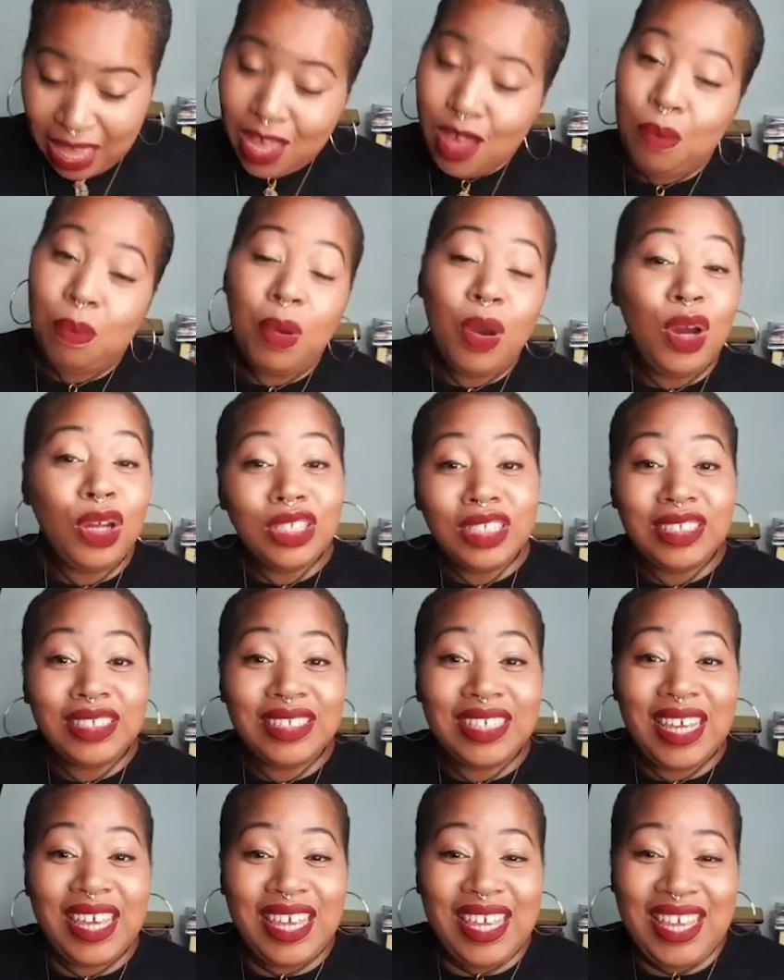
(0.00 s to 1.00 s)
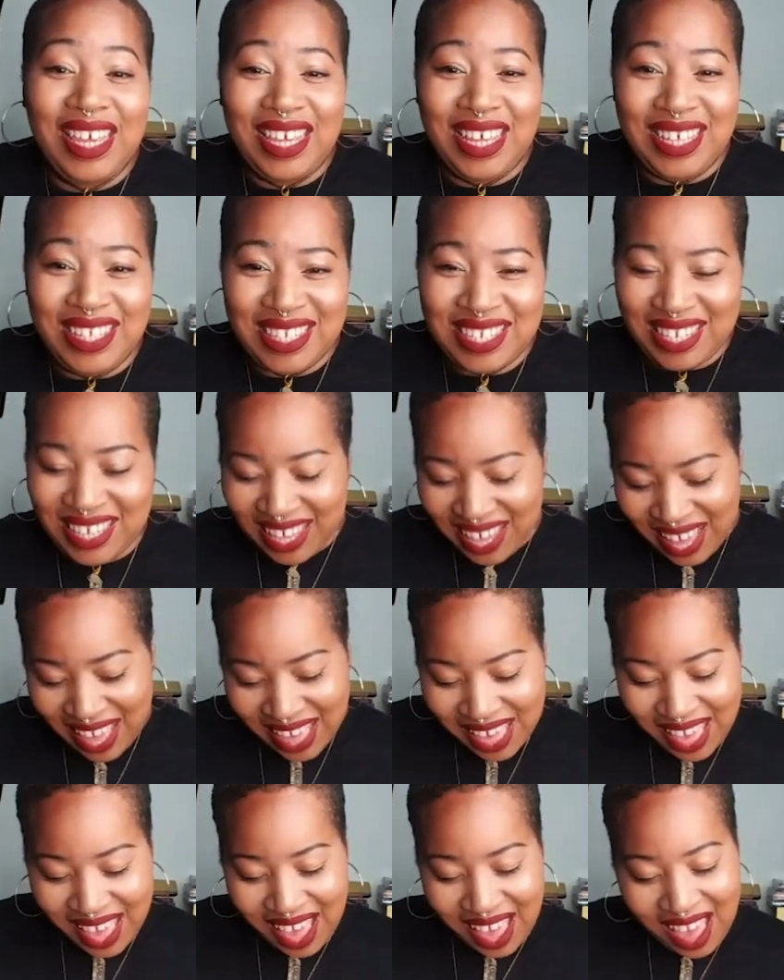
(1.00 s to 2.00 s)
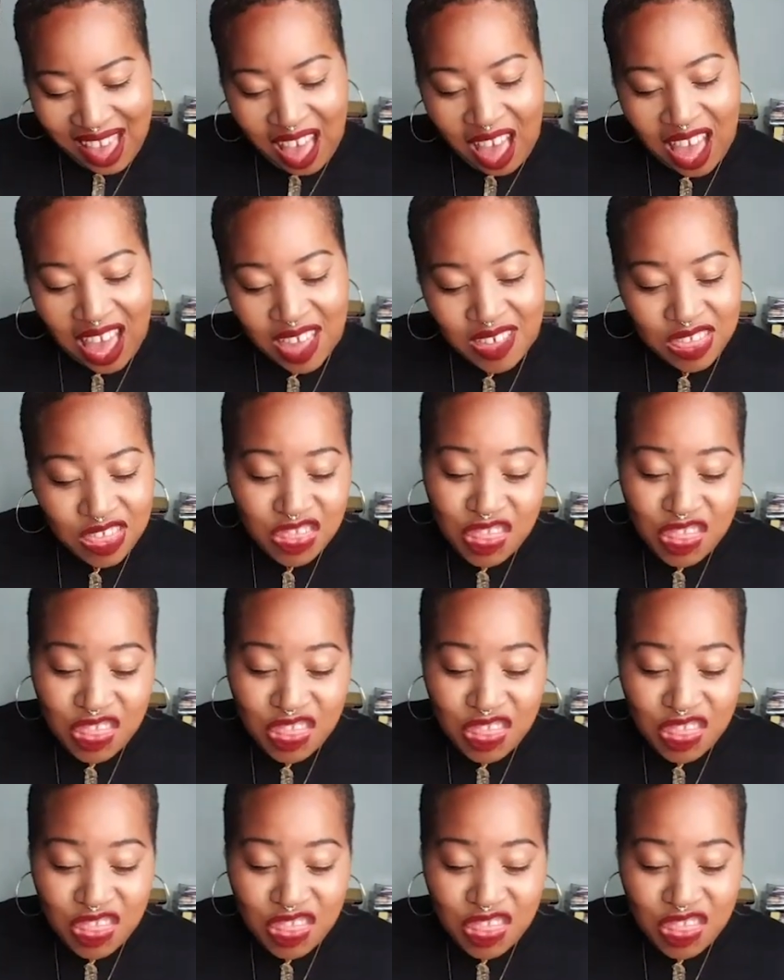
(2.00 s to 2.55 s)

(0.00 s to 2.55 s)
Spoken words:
Apologies. I